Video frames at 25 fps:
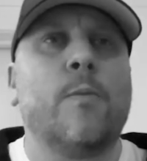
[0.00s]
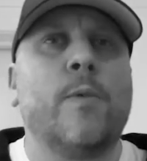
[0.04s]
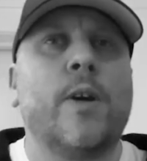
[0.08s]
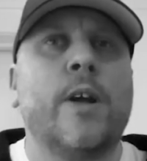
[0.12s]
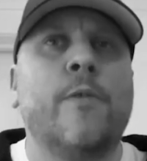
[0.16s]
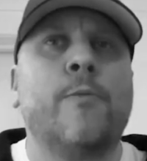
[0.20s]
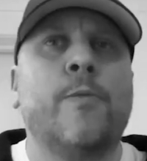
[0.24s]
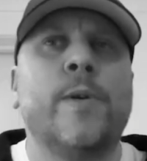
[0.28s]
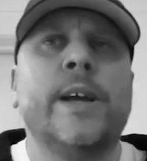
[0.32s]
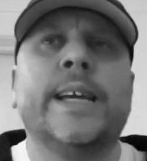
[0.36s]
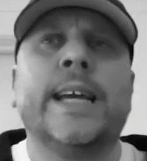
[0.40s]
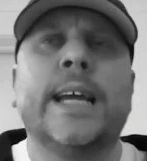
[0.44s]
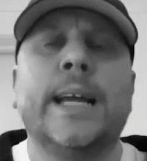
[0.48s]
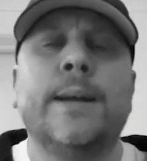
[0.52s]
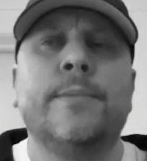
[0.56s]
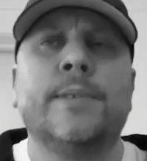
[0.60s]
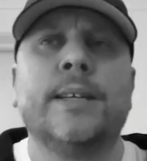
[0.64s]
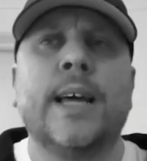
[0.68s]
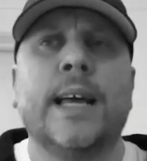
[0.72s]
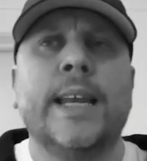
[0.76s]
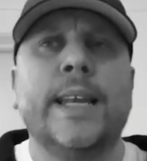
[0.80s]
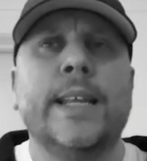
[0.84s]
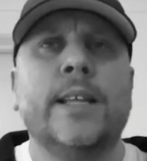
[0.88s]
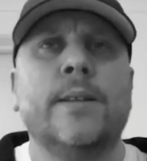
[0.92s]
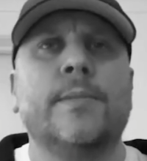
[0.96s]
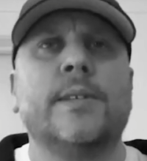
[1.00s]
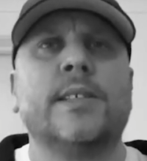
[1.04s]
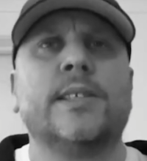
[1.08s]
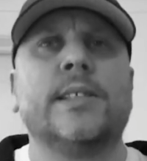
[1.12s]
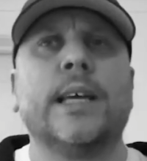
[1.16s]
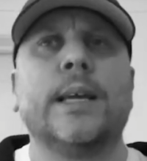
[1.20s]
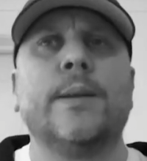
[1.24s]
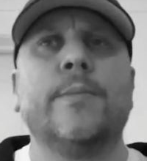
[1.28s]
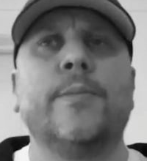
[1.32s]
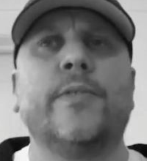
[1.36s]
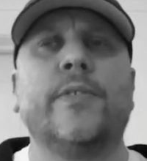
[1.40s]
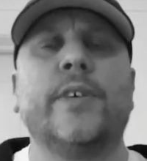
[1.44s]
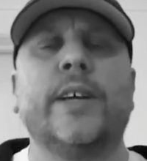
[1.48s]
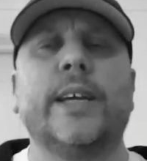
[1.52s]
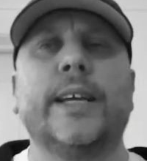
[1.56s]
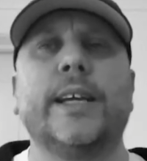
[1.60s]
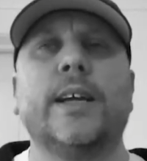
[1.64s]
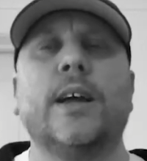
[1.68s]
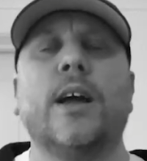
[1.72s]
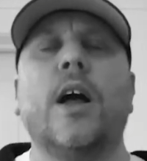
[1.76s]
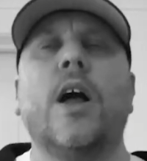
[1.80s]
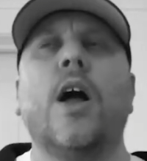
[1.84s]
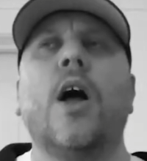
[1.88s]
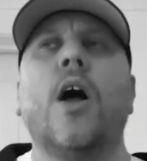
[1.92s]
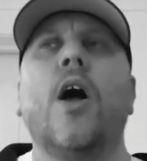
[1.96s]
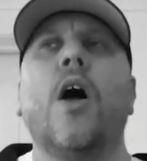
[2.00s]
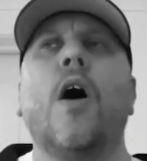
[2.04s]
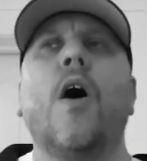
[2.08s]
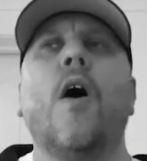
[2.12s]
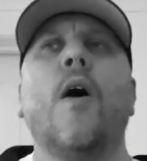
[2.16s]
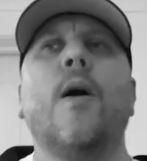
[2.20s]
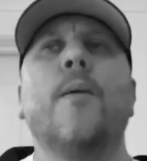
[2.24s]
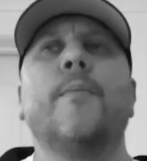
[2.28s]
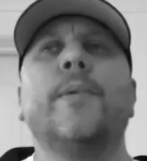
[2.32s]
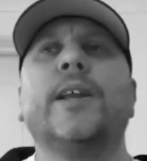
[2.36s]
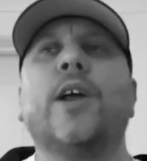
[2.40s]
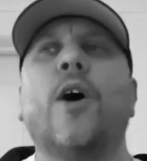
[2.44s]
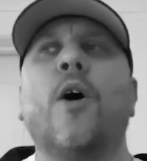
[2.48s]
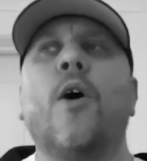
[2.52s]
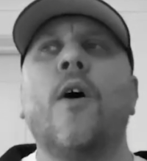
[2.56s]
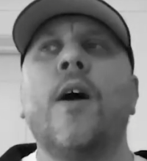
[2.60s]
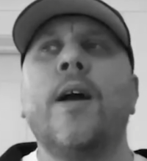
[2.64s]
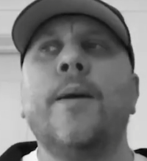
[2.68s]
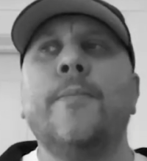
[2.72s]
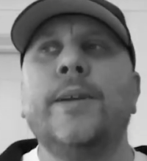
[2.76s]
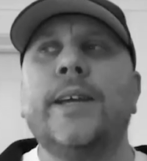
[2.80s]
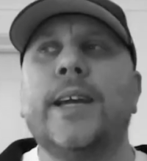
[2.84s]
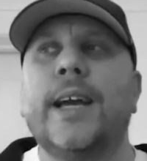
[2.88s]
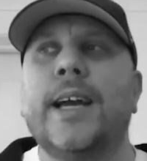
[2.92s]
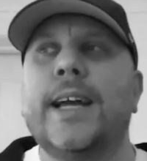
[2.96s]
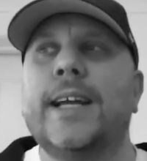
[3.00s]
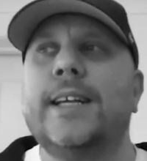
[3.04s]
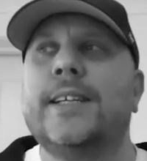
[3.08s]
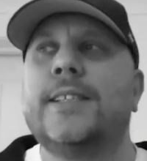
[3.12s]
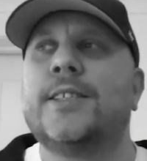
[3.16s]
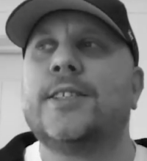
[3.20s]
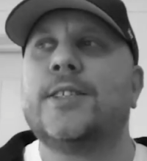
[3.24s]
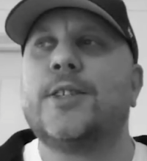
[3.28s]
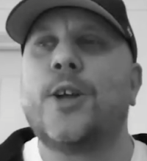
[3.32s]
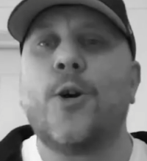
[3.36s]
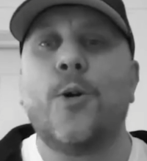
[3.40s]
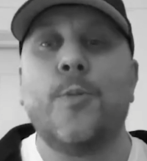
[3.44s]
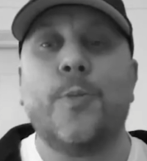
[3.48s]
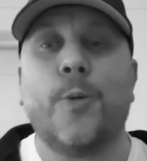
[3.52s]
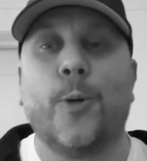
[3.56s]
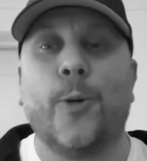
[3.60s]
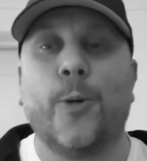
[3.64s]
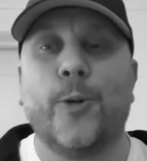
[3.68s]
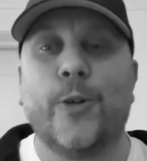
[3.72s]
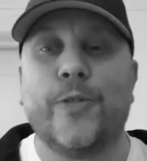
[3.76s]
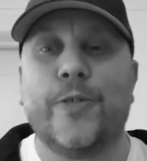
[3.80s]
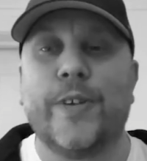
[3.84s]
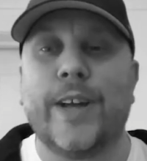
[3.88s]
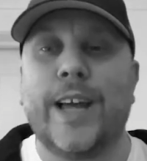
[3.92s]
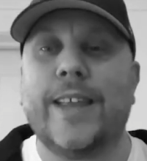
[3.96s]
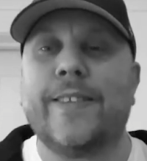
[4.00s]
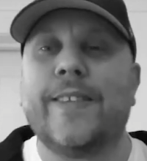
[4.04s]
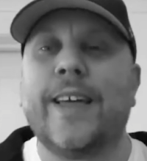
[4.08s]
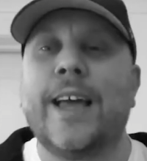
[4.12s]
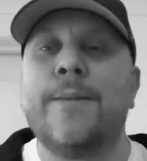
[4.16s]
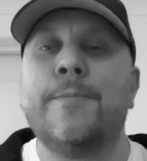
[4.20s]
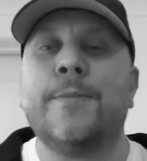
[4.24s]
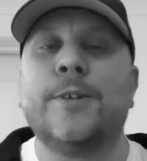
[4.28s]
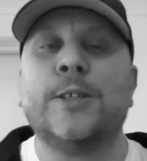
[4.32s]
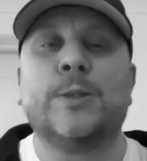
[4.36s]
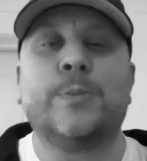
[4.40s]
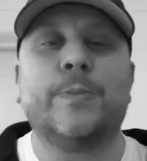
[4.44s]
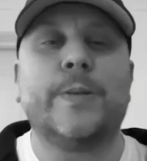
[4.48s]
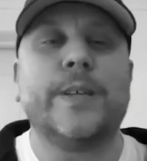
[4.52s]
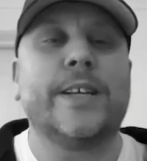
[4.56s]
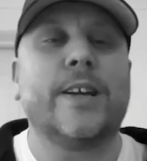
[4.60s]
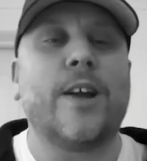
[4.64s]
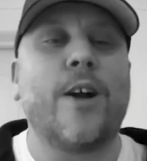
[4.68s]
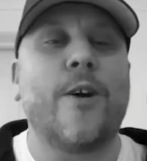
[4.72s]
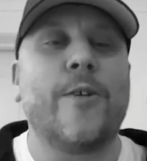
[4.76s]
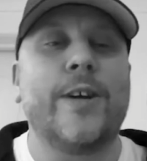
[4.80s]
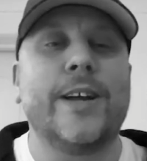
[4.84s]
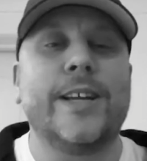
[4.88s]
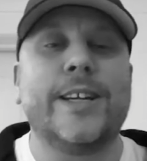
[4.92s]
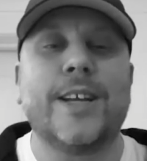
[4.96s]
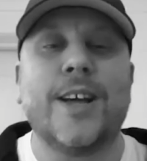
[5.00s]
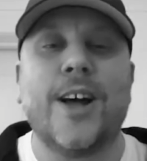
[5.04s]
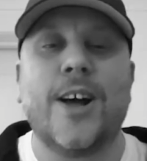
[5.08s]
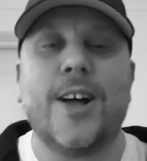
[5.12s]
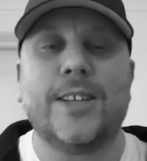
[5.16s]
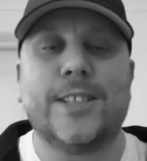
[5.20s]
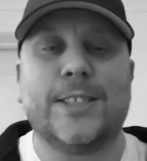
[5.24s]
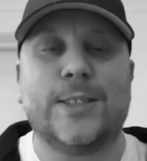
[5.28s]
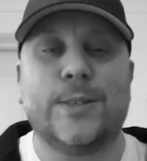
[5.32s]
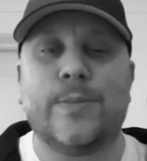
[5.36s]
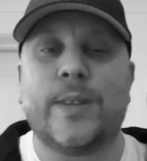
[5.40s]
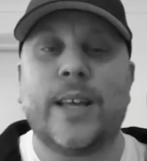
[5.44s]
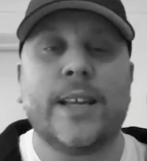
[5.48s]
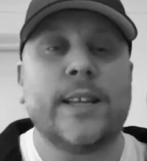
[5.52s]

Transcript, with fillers: if we keep telling them the same thing, I mean, I'm getting so bored of it. They must be going nuts.